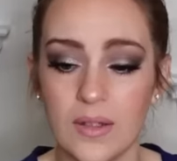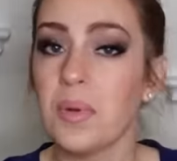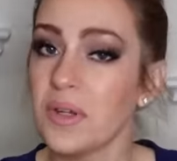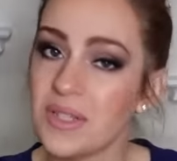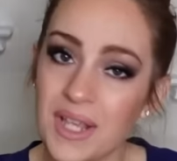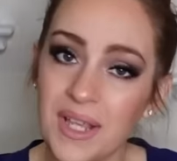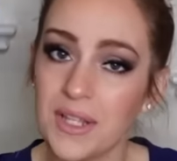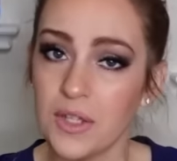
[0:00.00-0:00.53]

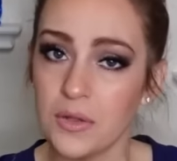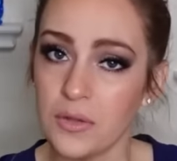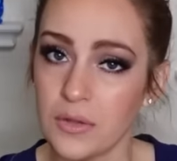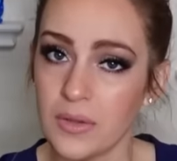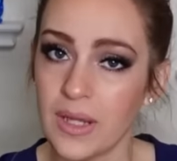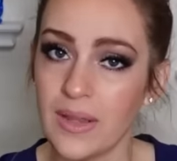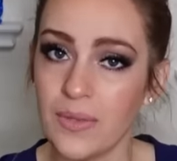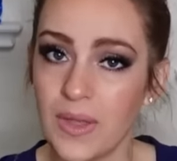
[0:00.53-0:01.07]

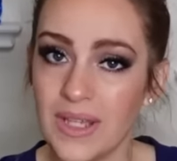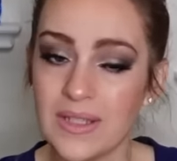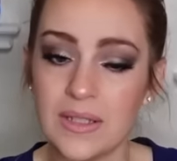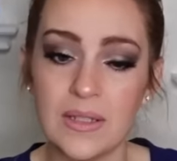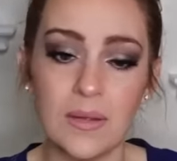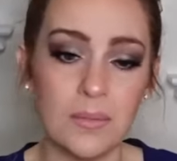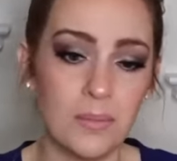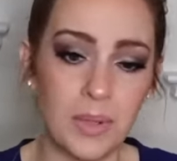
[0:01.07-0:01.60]
Particularly this
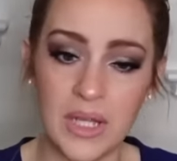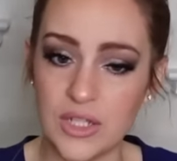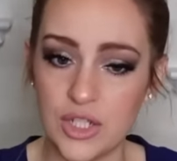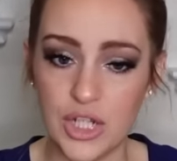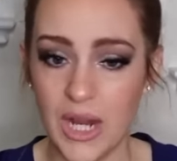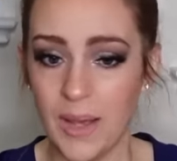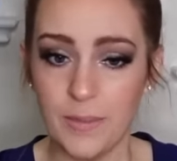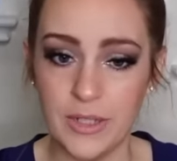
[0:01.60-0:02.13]

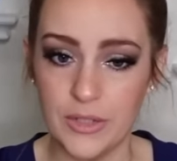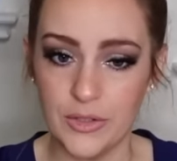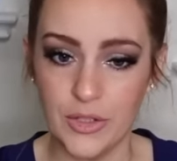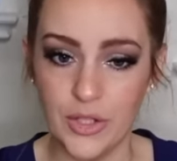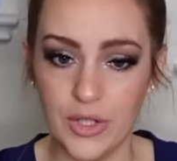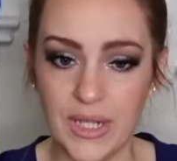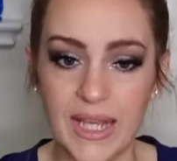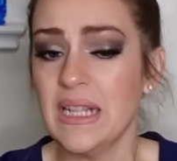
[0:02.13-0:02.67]
pajama
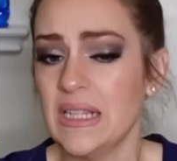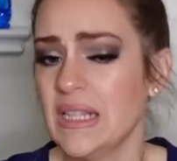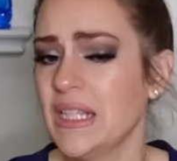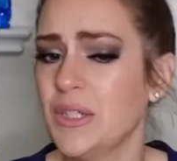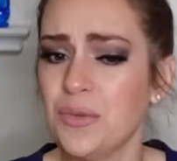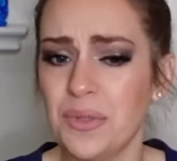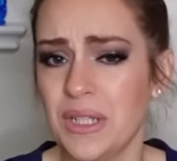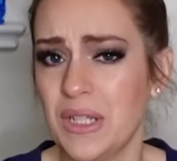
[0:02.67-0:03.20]
look, it
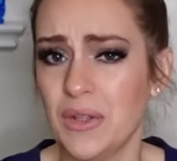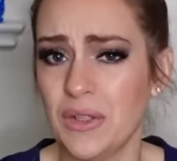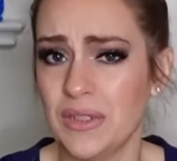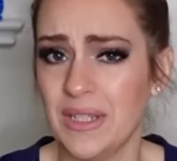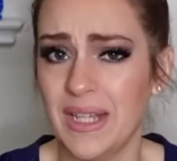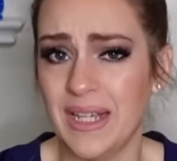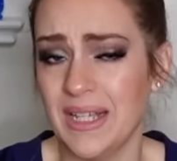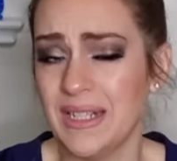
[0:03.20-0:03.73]
literally looks
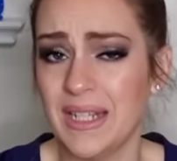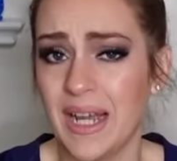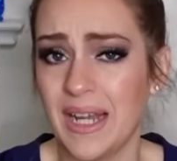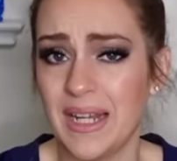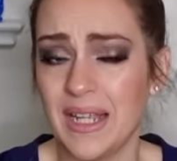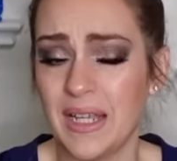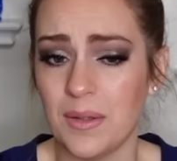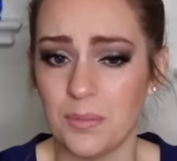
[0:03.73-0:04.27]
like a
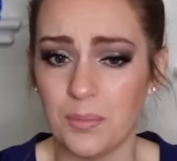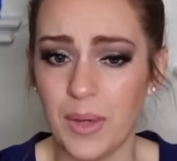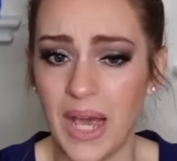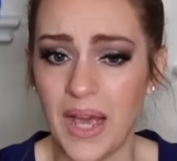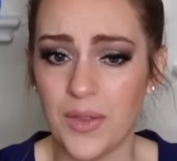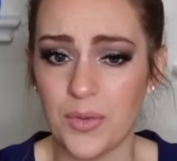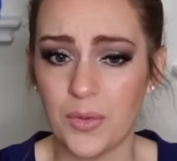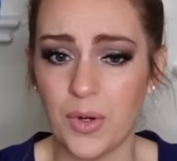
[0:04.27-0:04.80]
nightie and
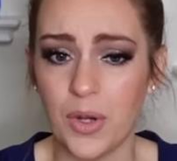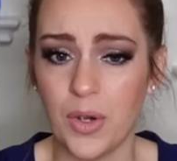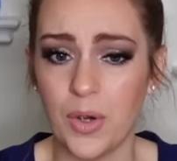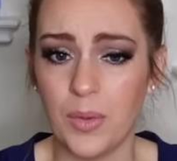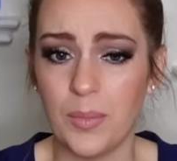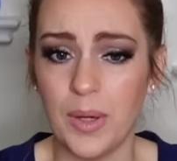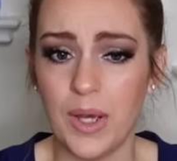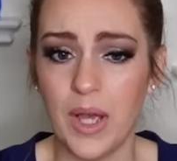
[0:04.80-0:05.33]

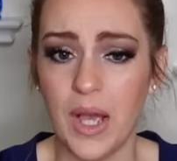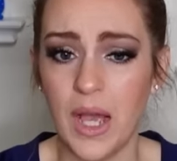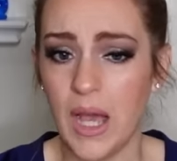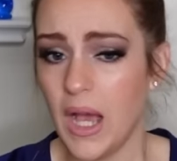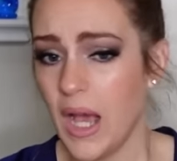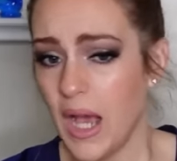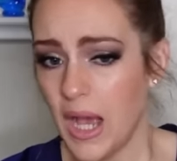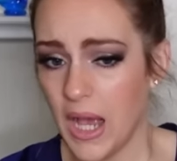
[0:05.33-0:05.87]
bathrobe
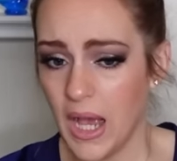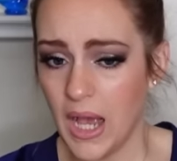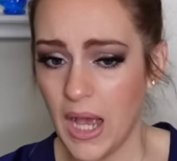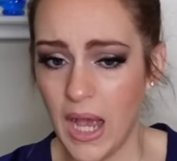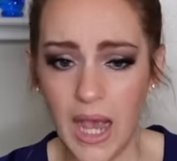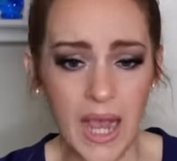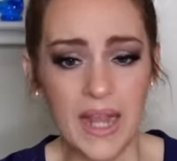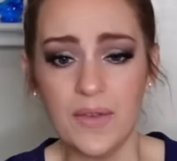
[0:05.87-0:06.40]

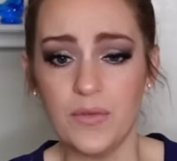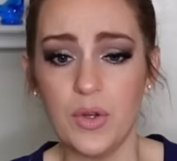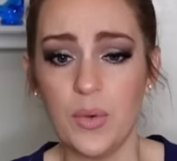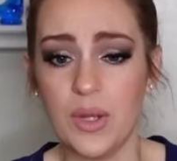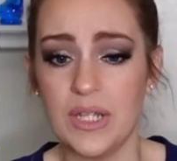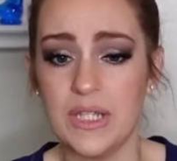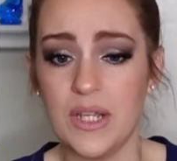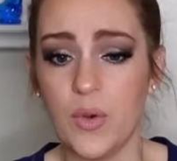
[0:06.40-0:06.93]
I have no
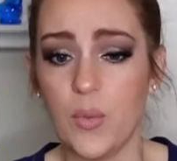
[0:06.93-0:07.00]
idea